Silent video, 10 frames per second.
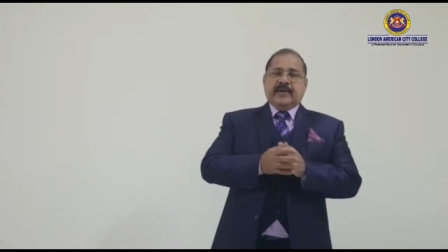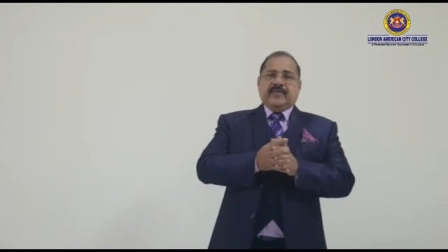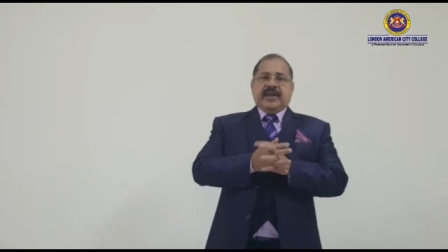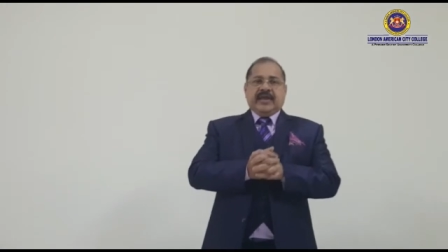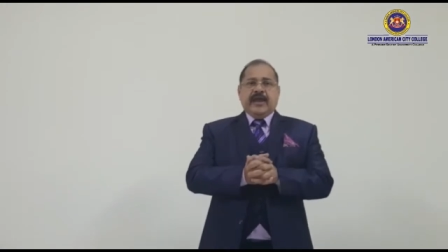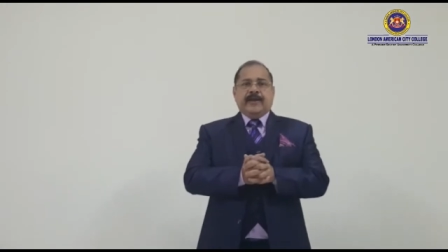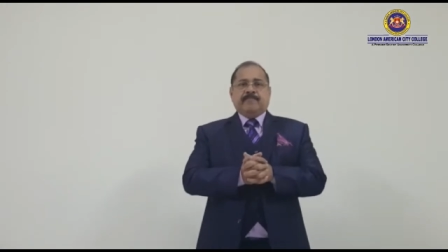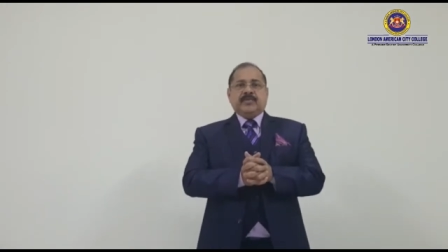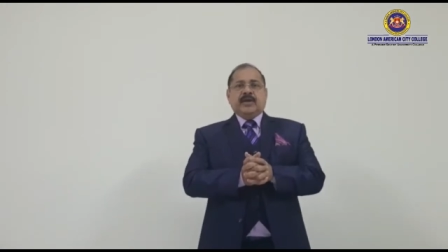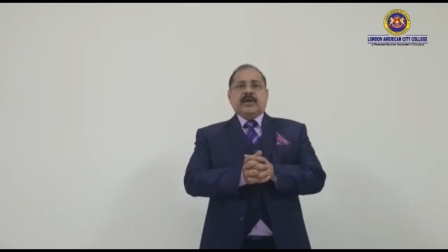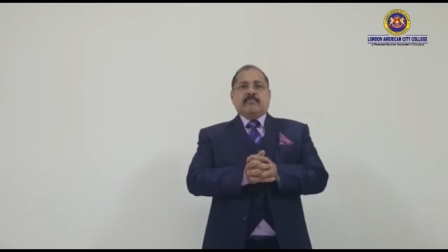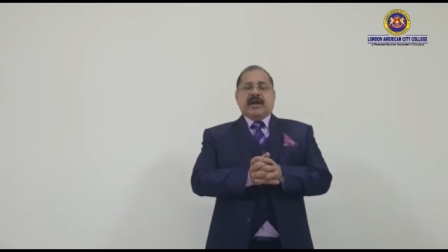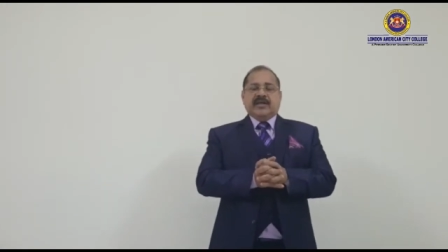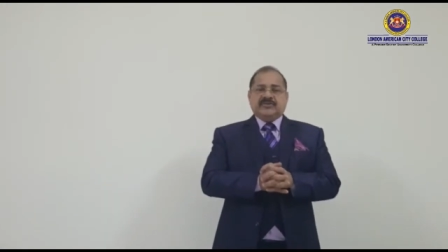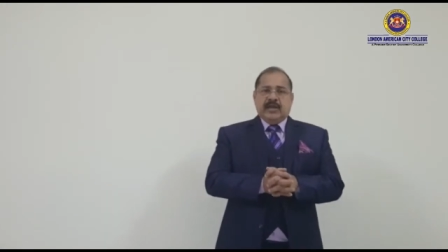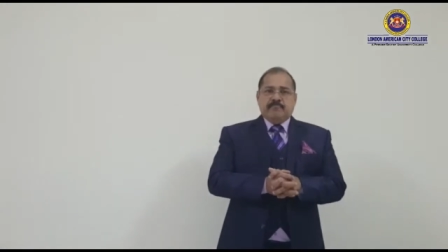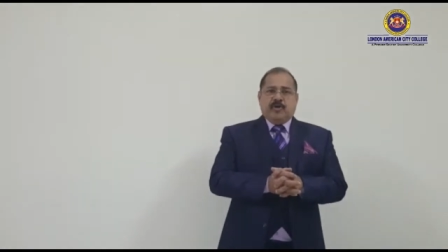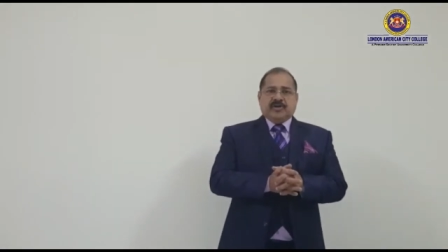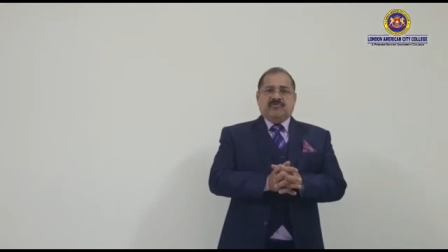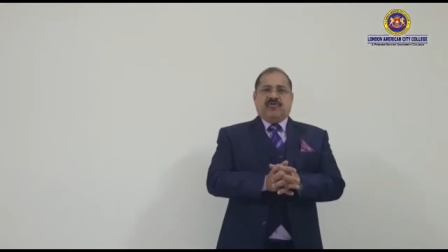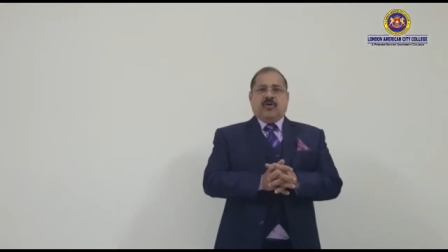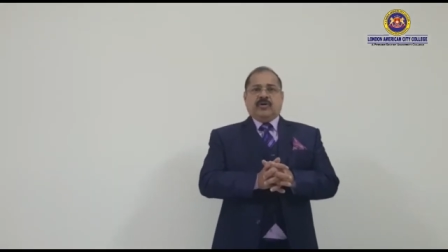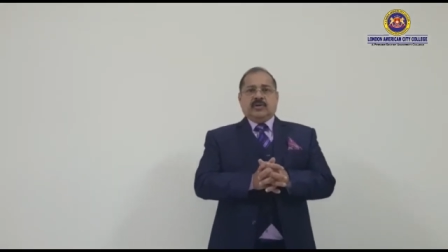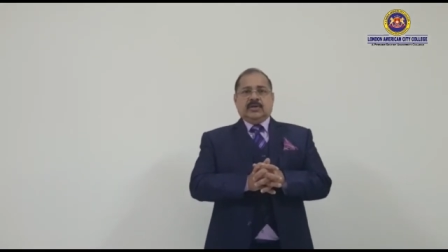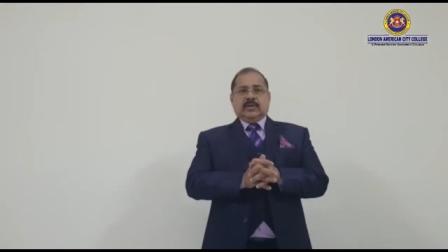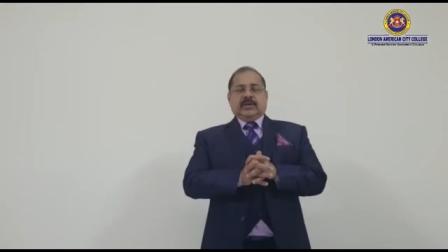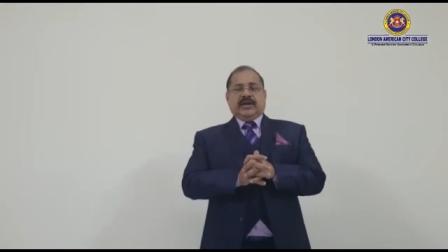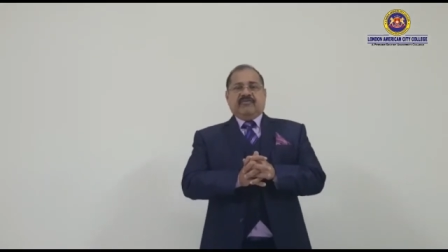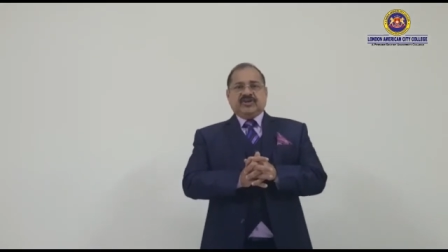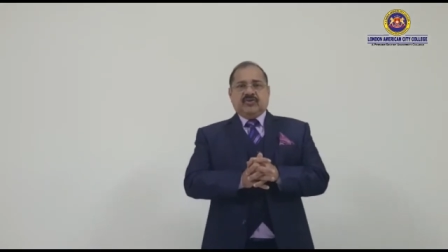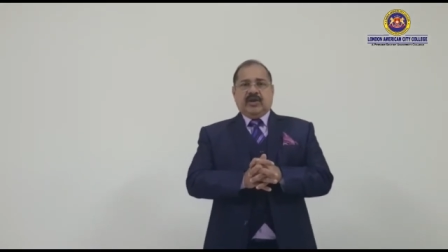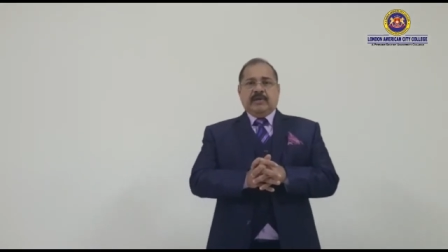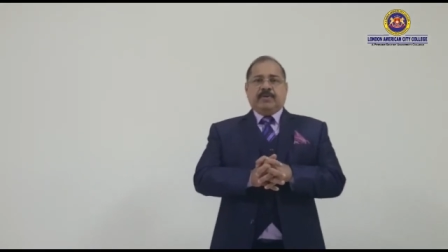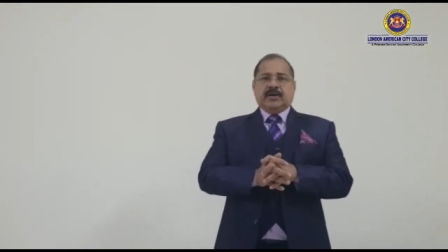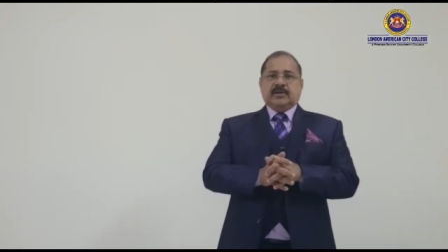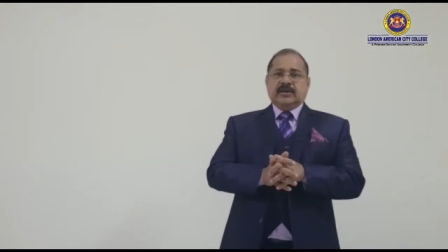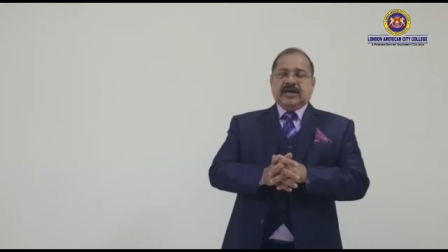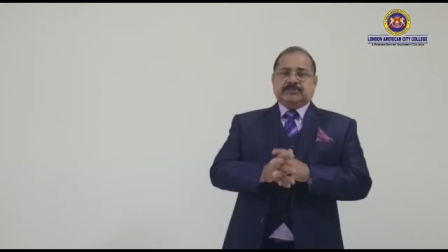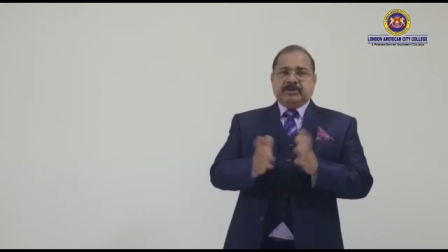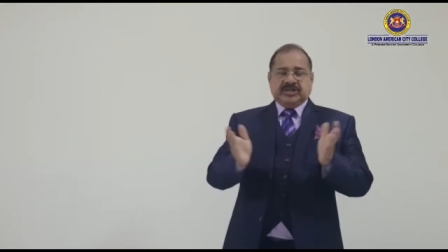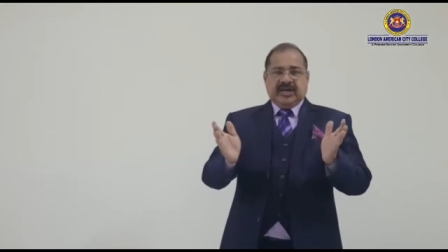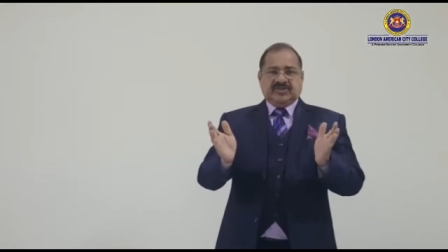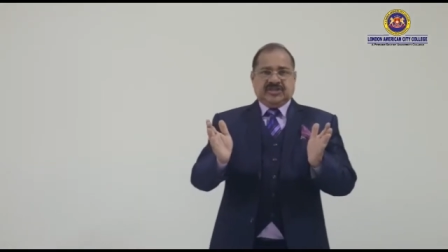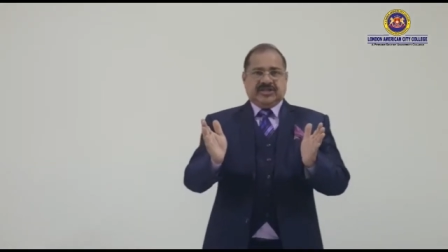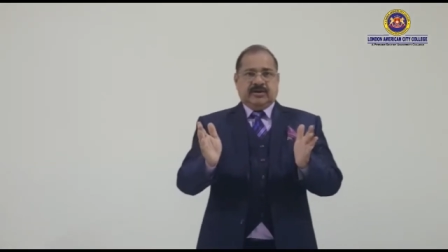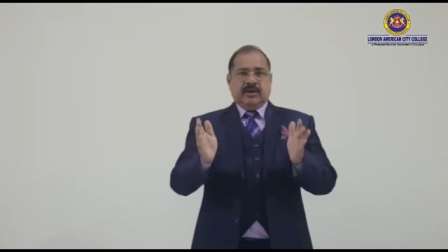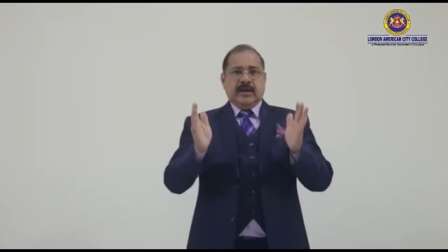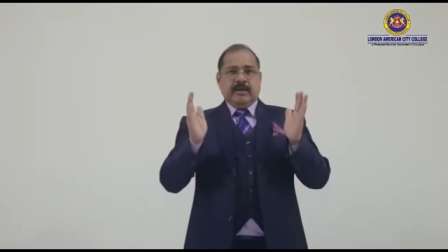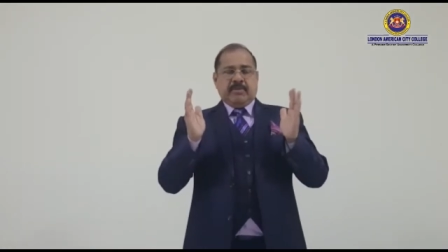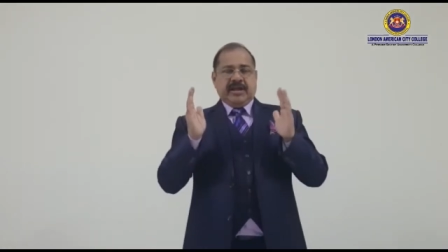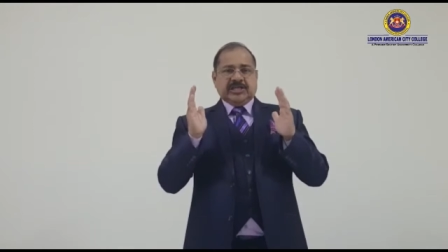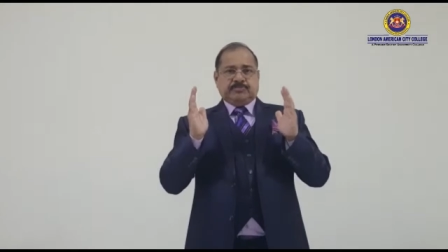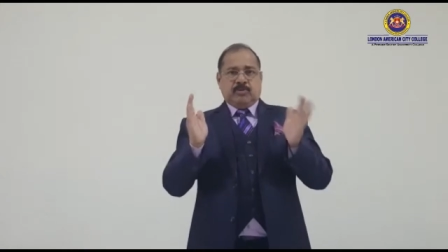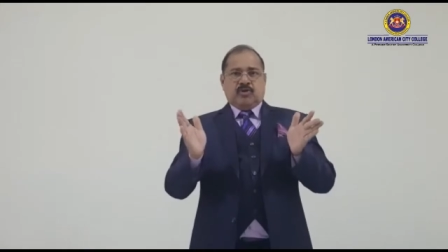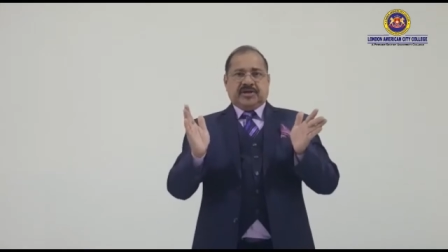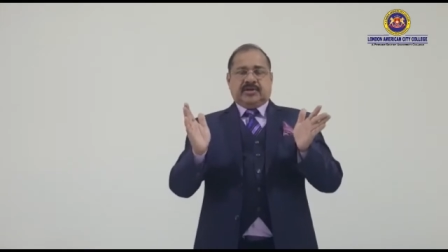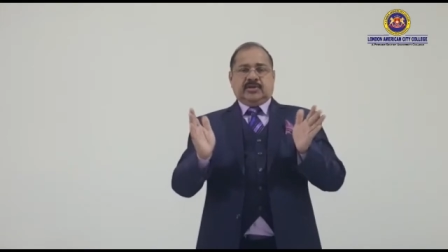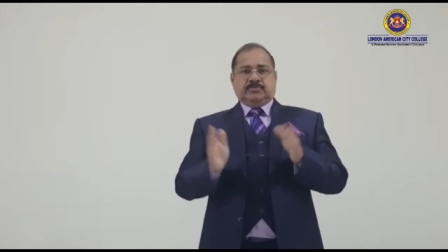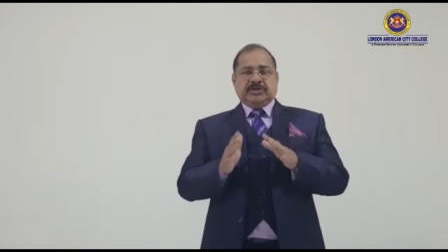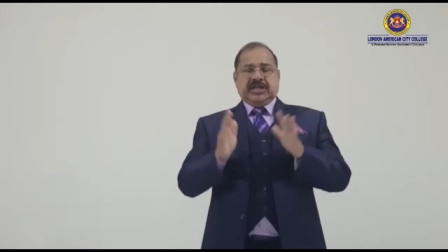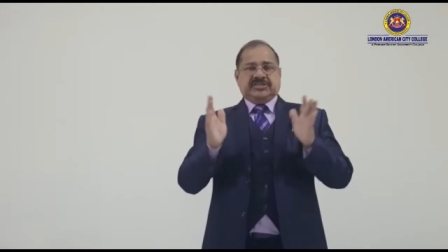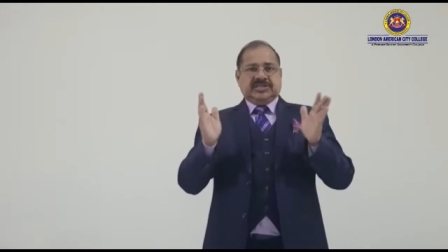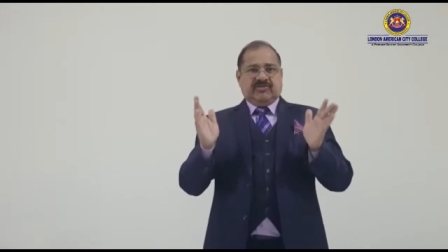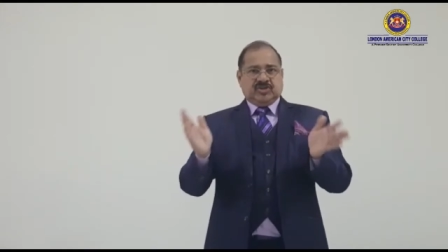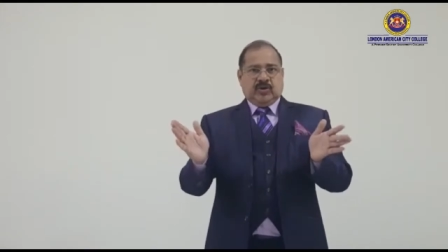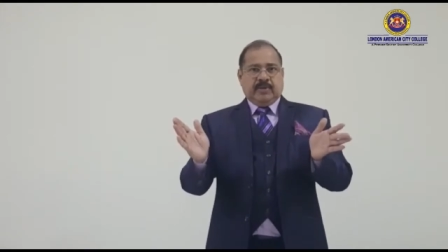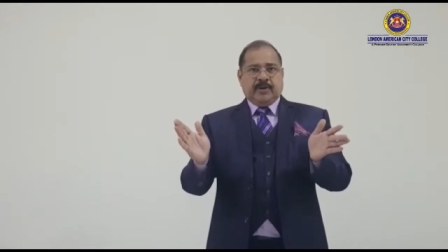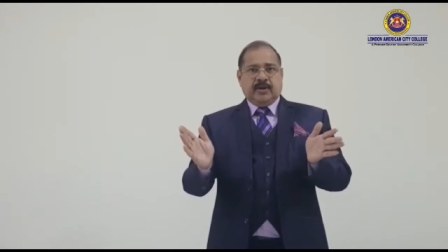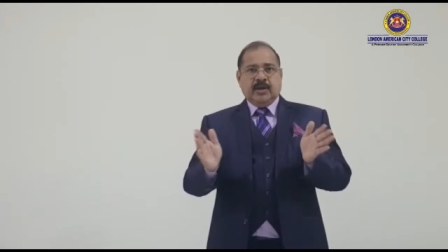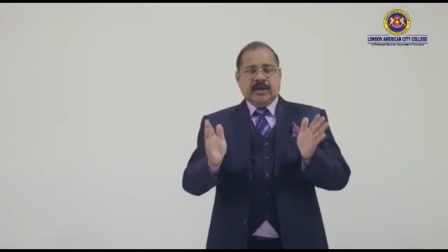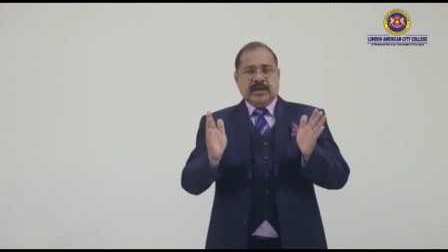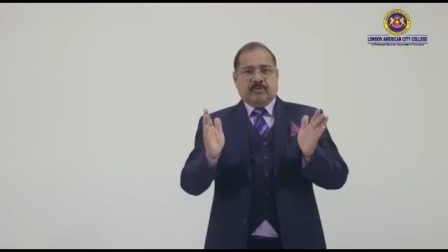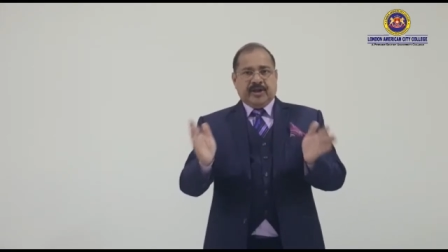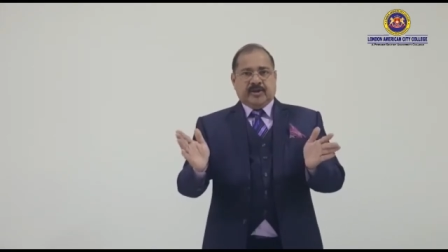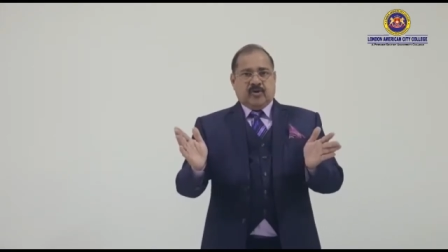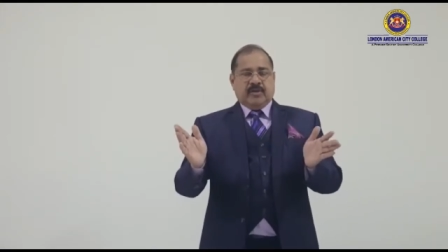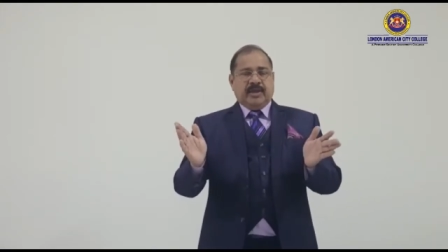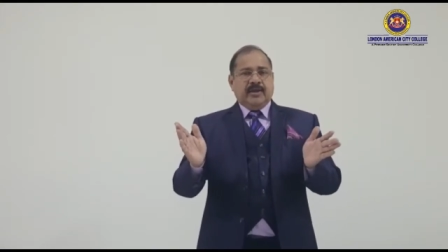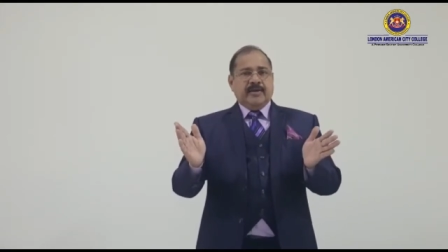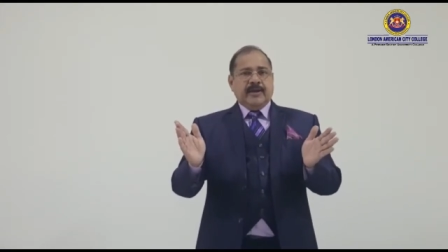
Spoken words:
Then again, money is important for division of labor and specialization. Money has promoted specialization and division of labor in a modern economy.